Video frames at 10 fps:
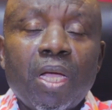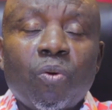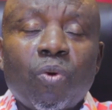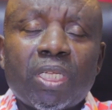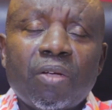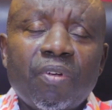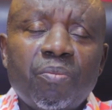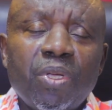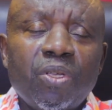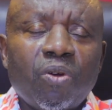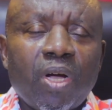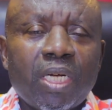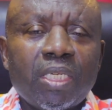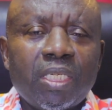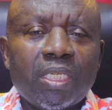And whatever be your
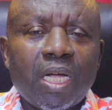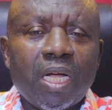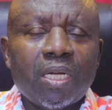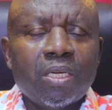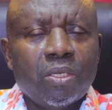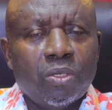heart desire,